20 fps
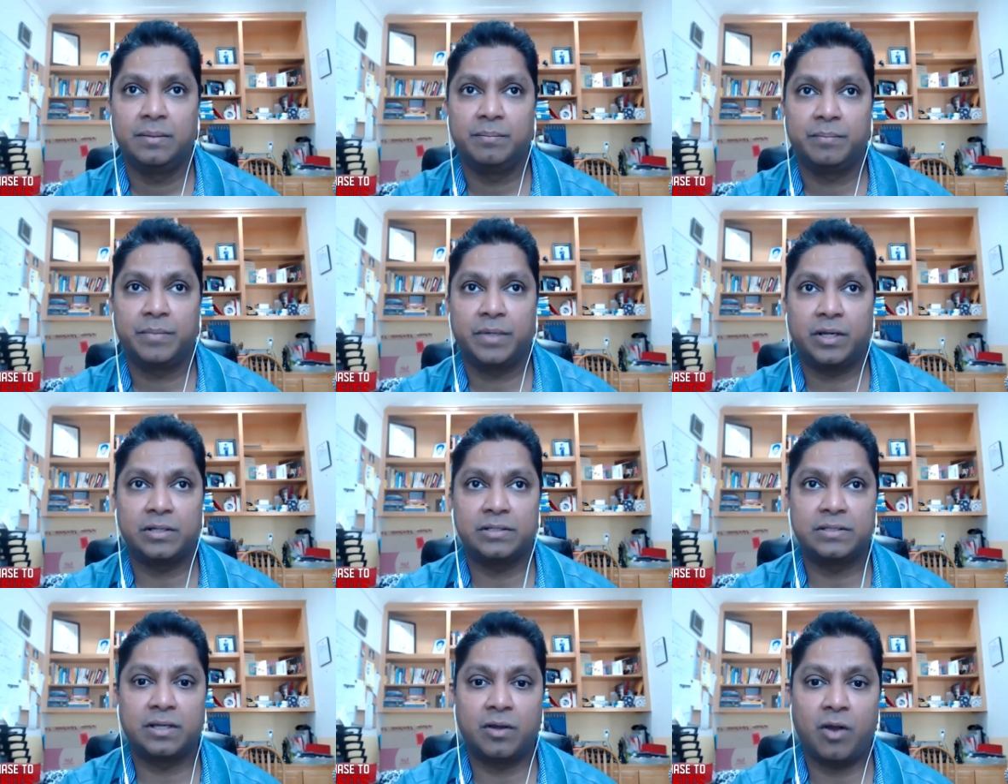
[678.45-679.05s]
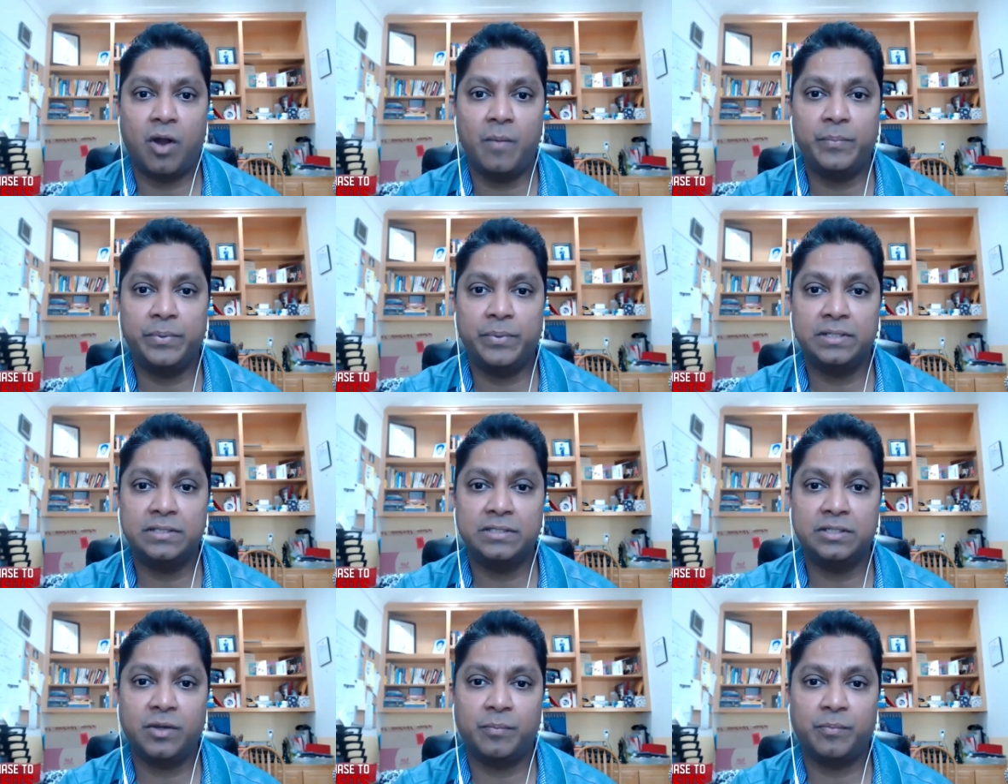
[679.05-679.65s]
Because the
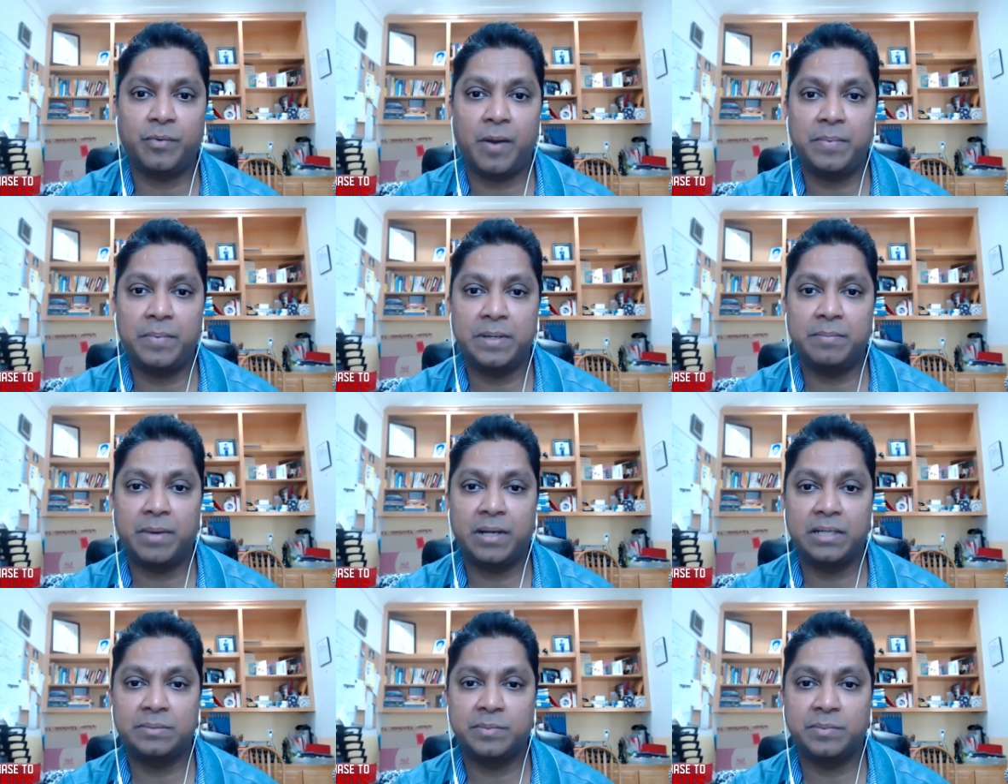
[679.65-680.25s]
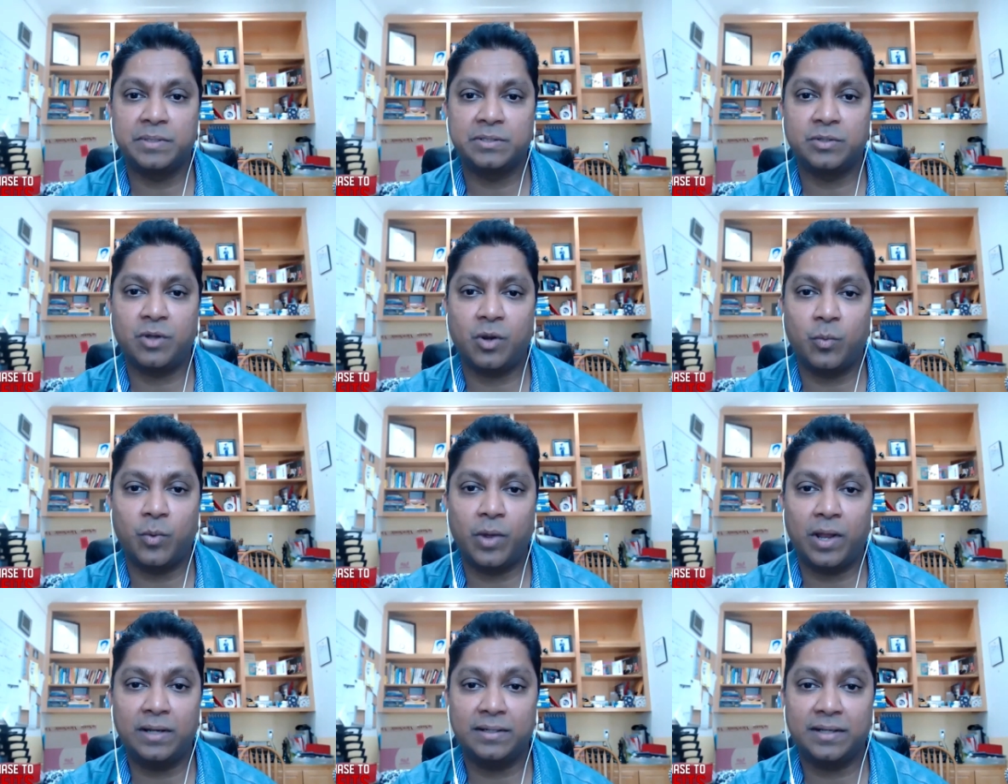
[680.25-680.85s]
competency of property management is not
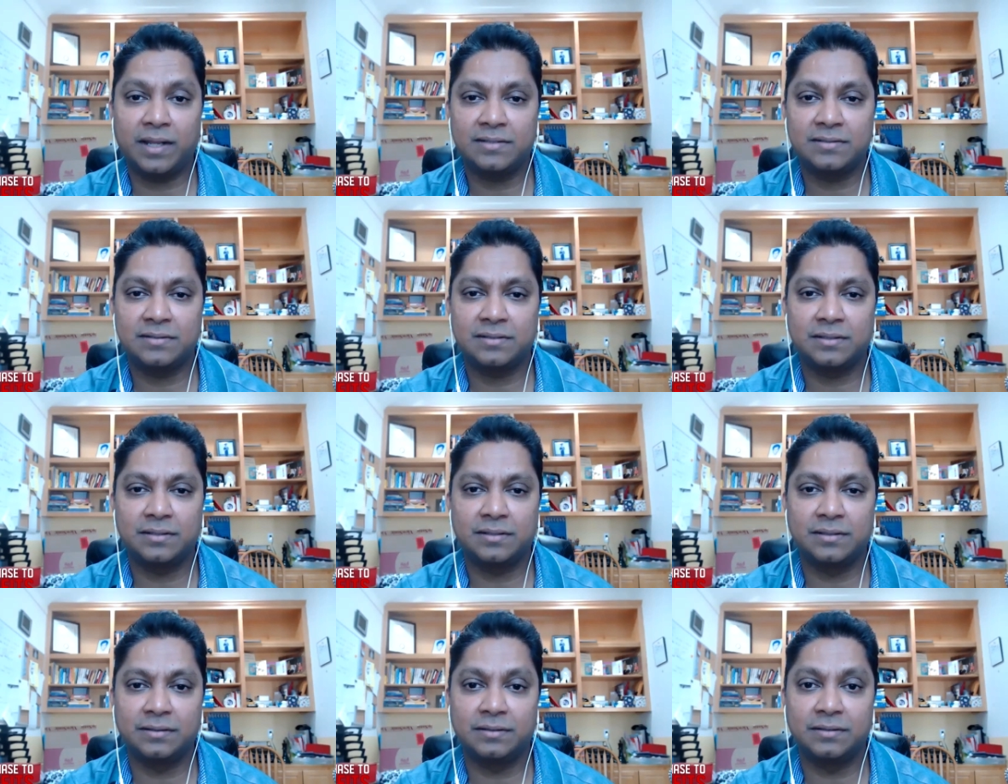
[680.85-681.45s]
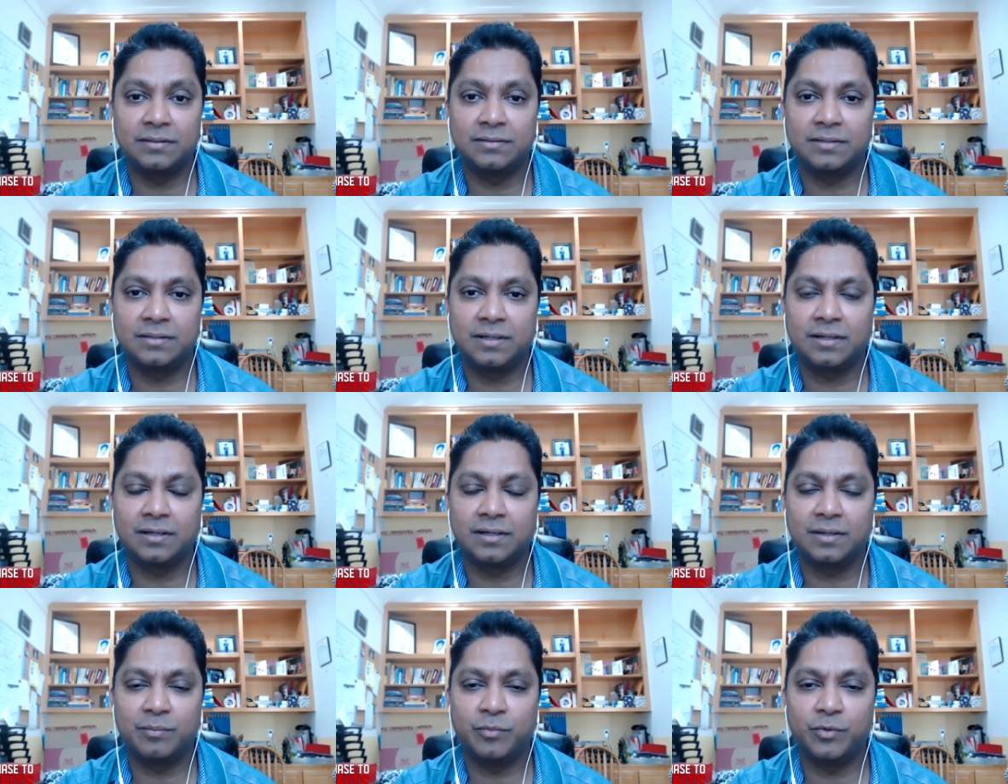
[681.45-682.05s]
well tested in this
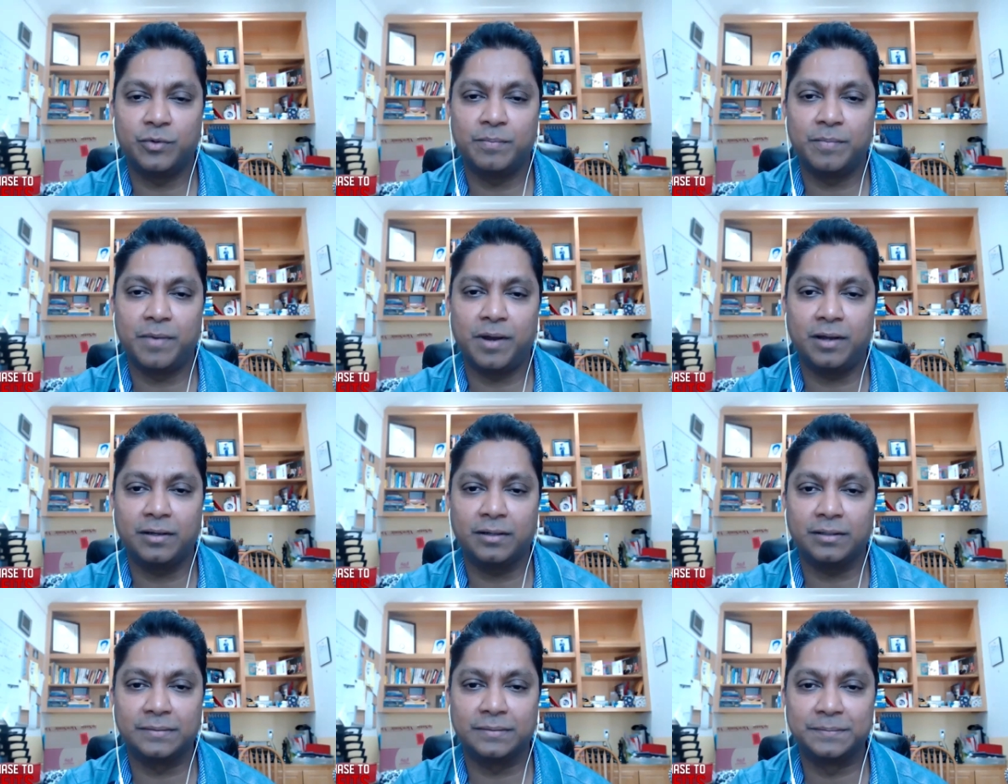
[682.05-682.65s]
current boom market.